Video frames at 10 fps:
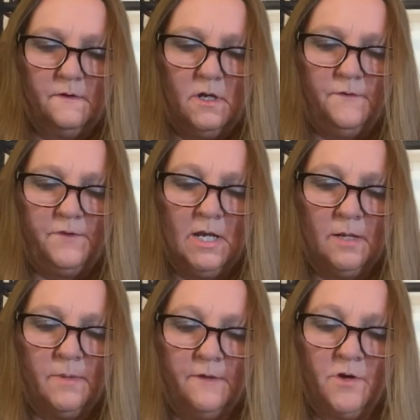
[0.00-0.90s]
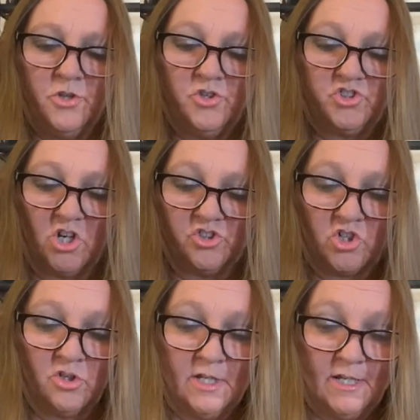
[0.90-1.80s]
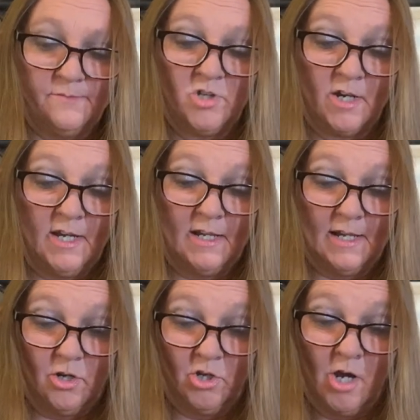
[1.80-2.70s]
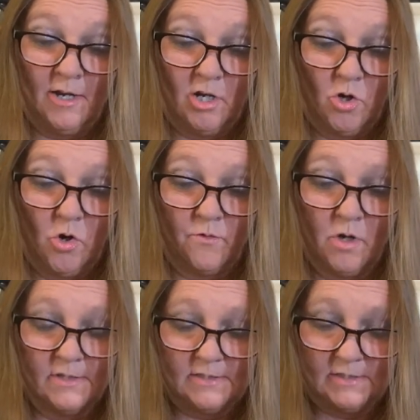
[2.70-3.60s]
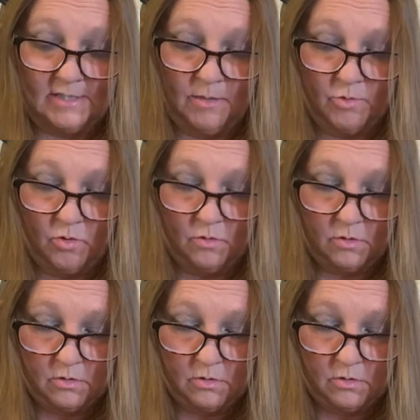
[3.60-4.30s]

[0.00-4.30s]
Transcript: If anybody, if y'all do junk journaling, y'all need to get, y'all need to go over on Temu